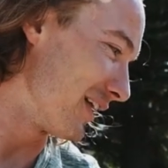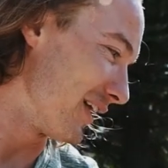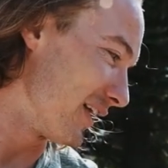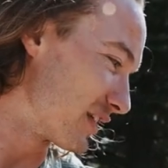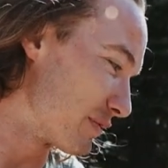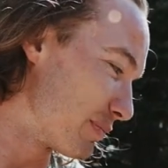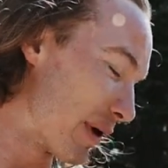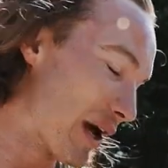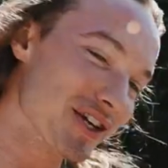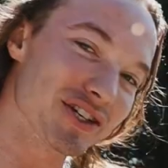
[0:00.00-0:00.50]

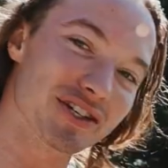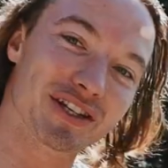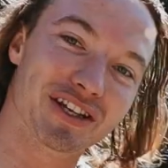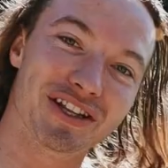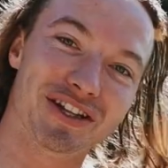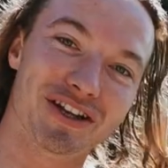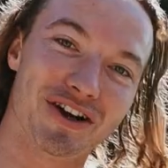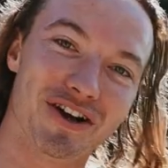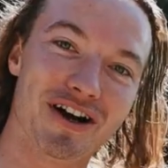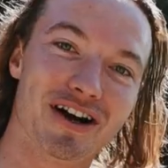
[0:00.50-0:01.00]
Especially
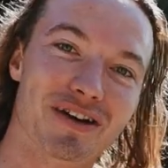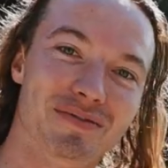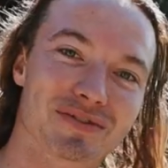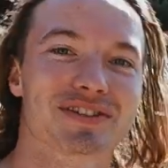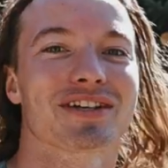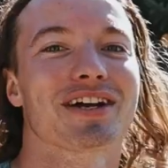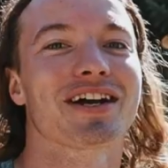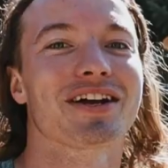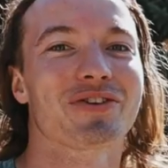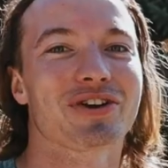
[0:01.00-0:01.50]
in the
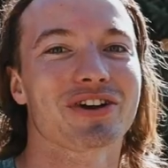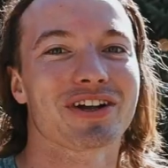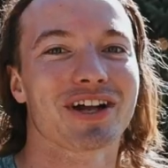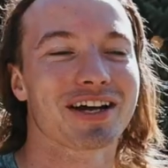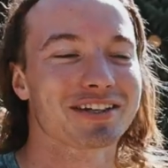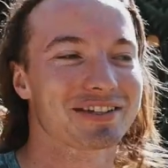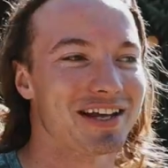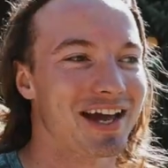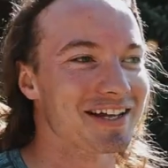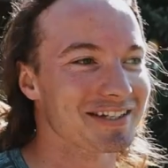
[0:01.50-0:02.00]
arms, I
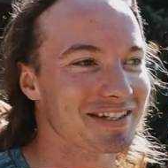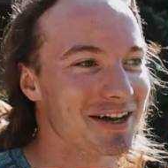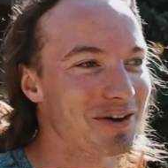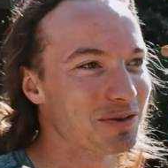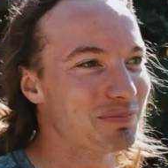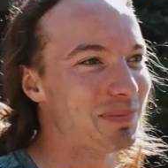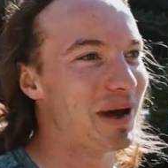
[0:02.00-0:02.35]
realized as I was,